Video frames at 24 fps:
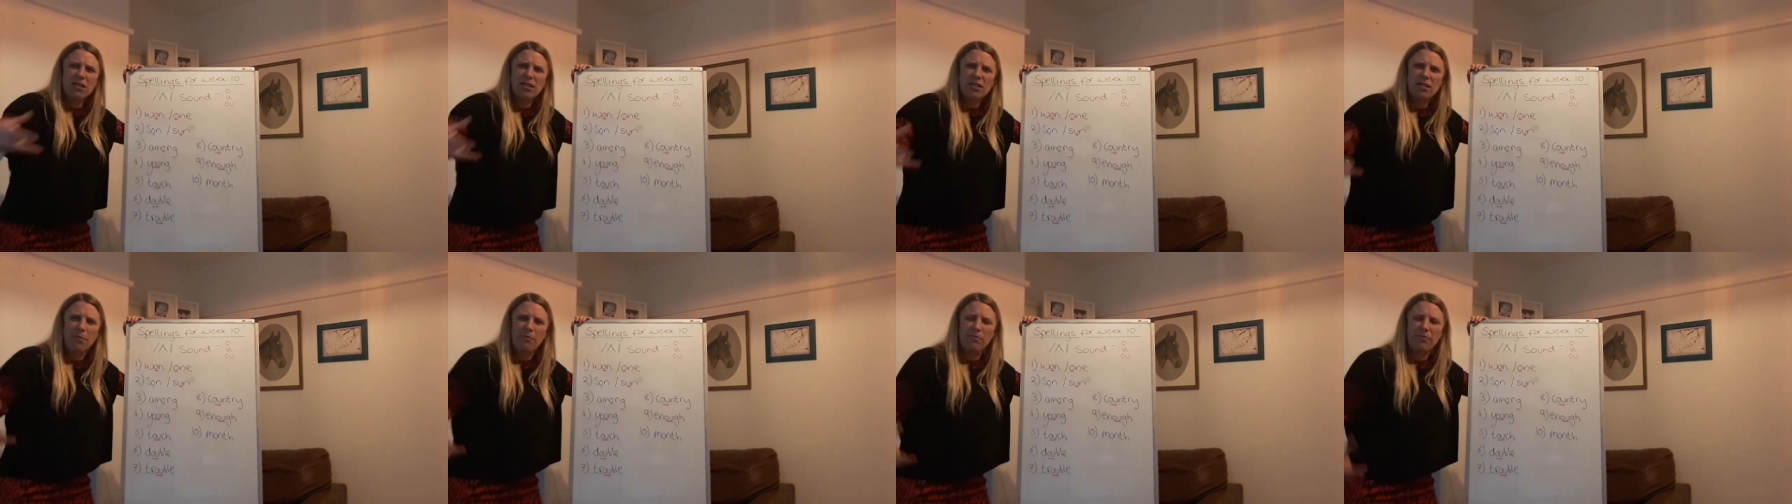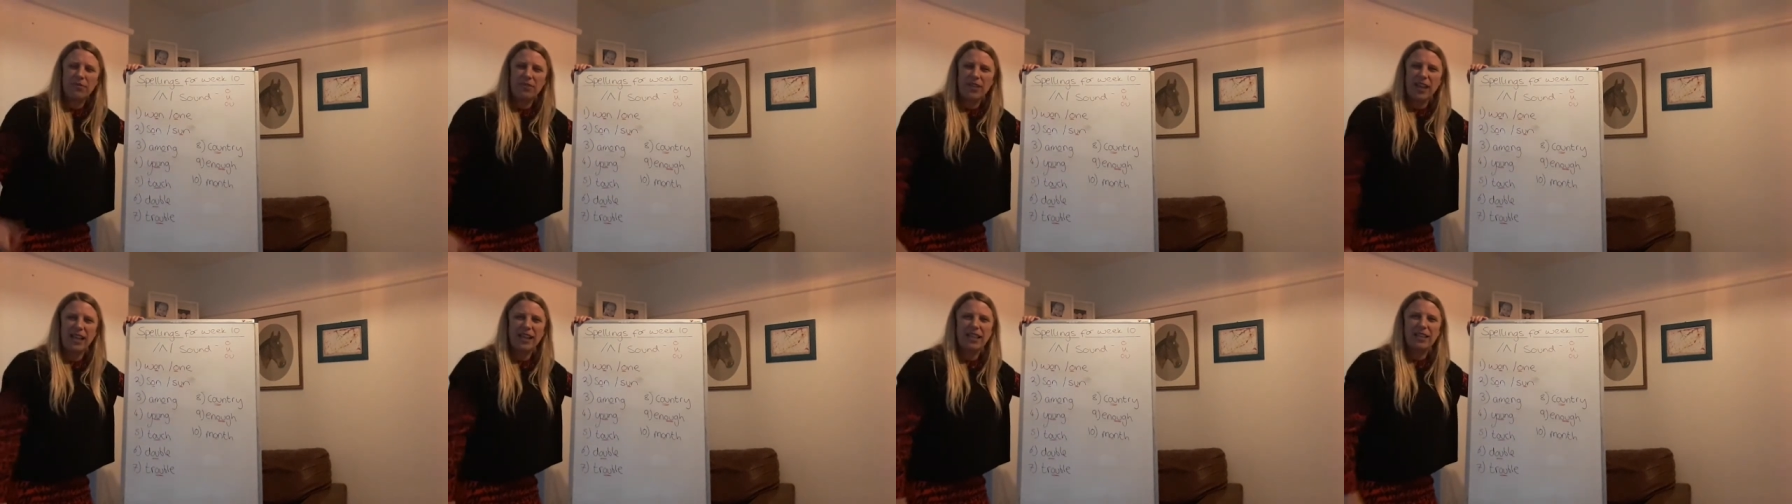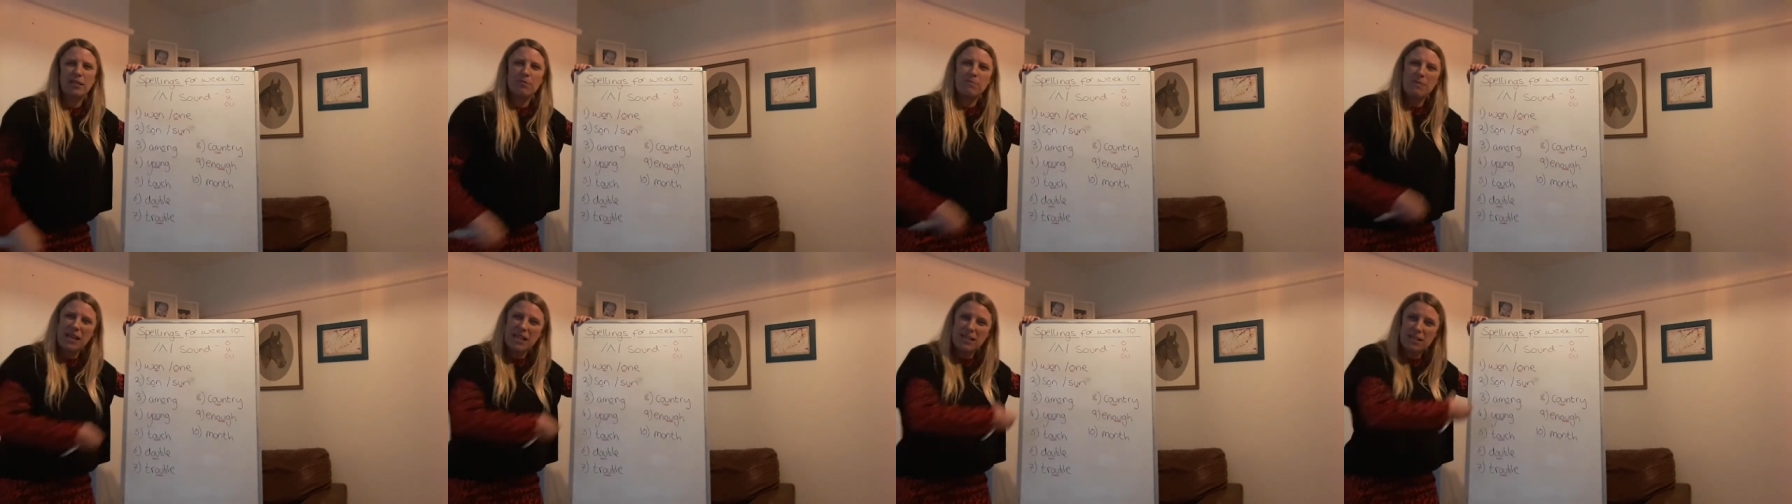something,
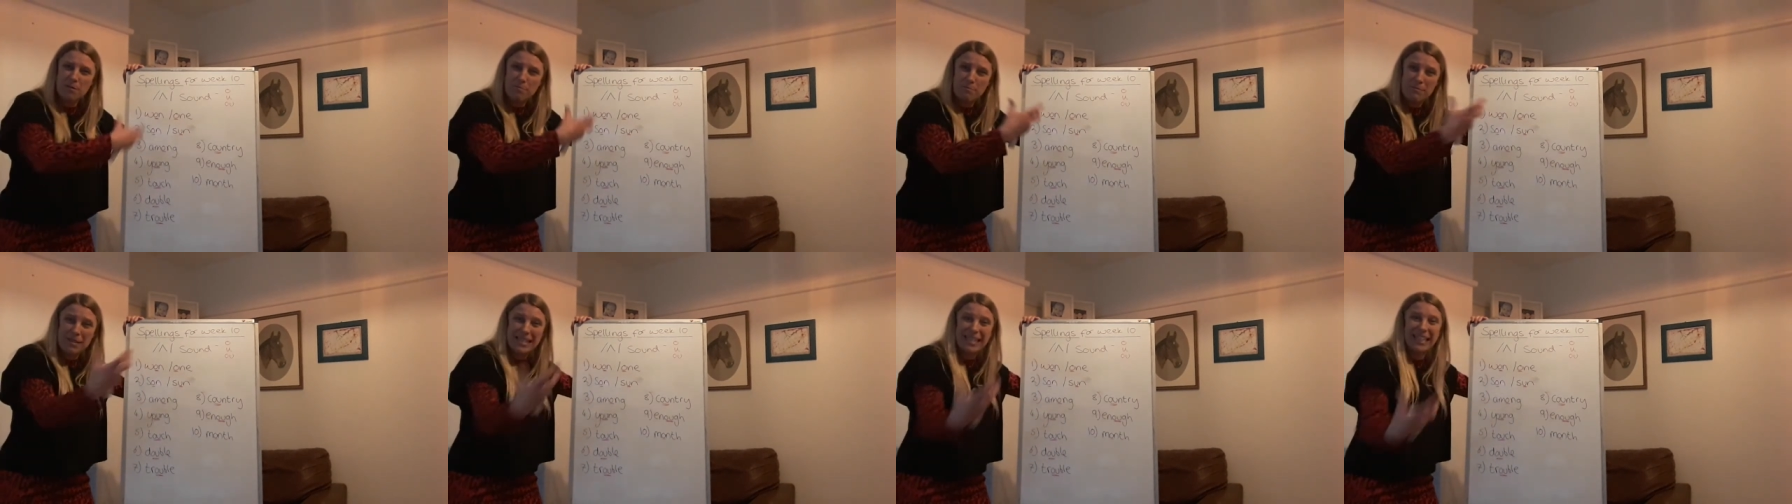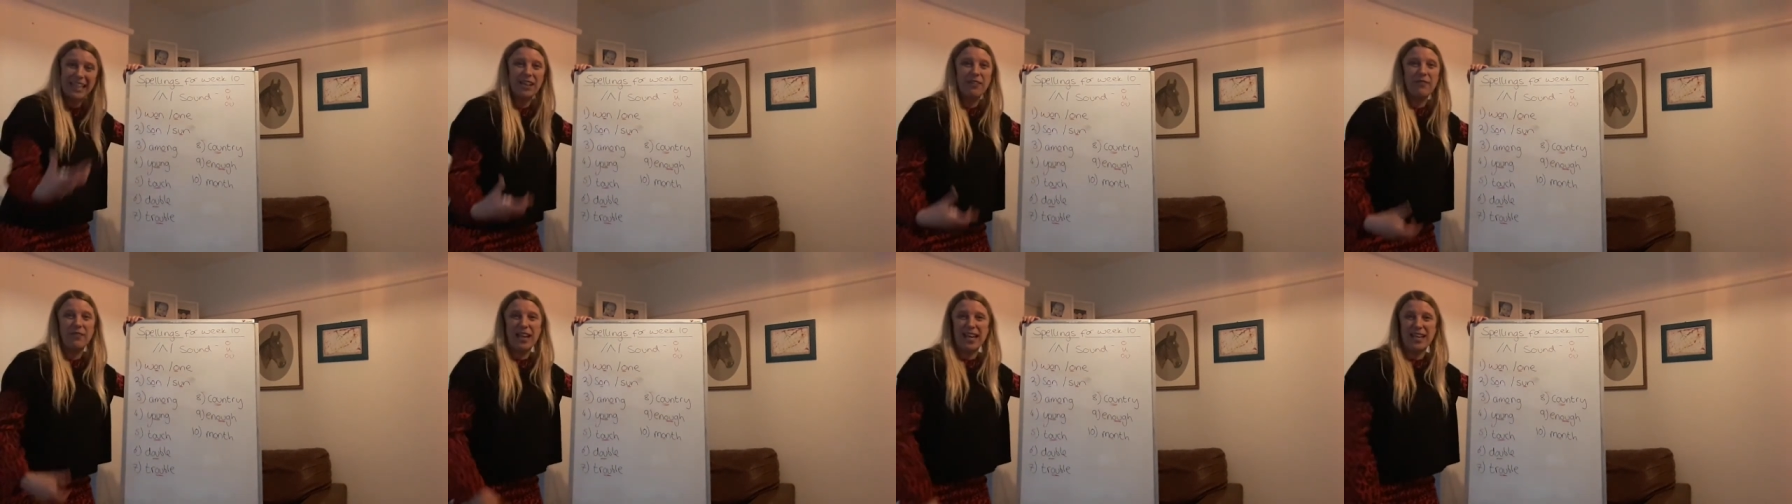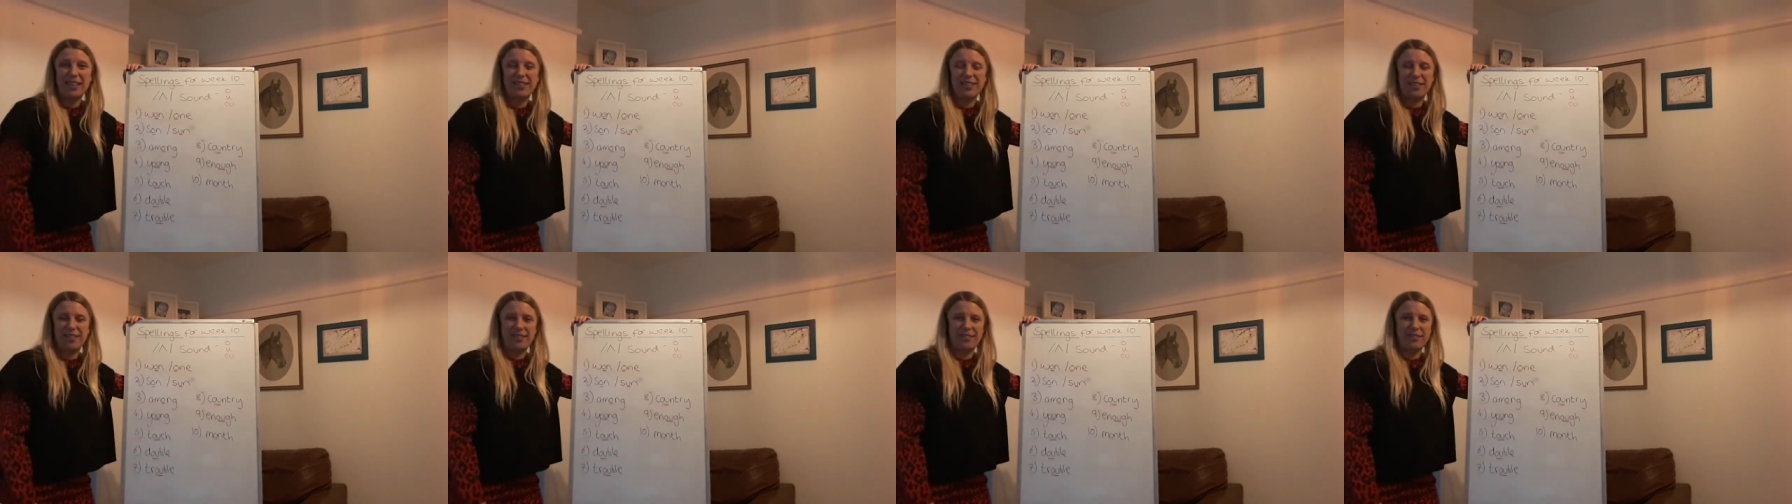to be in the middle of
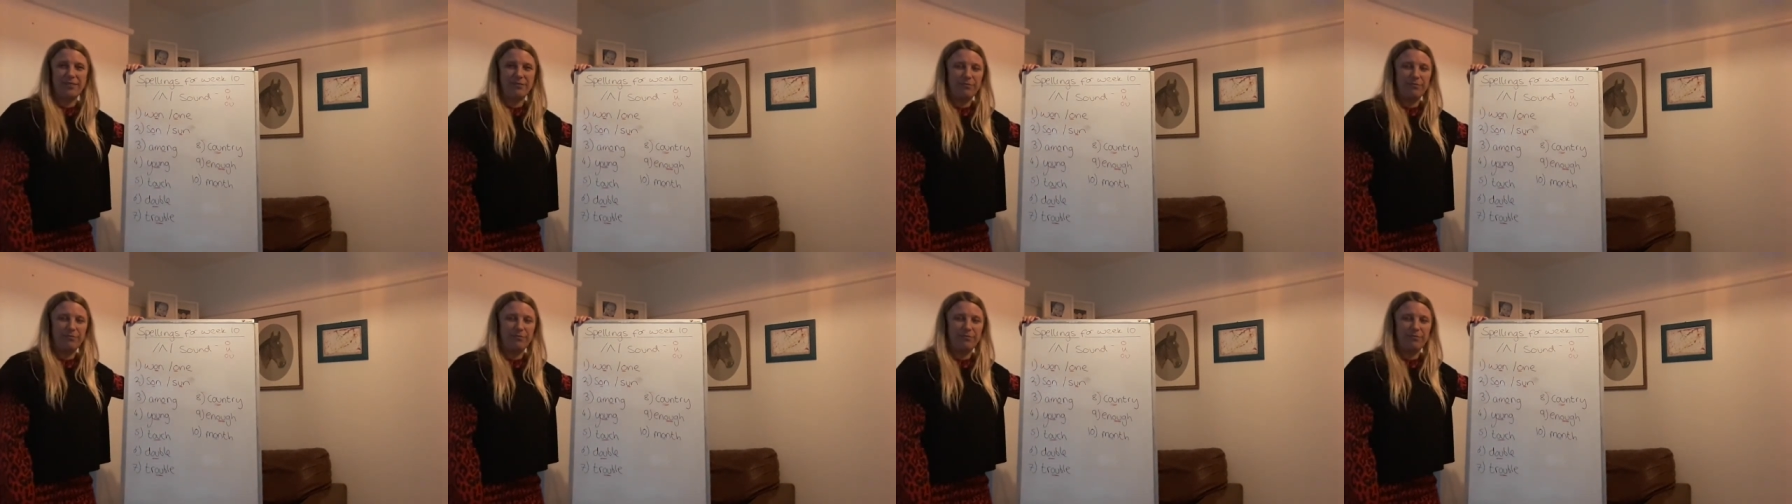it.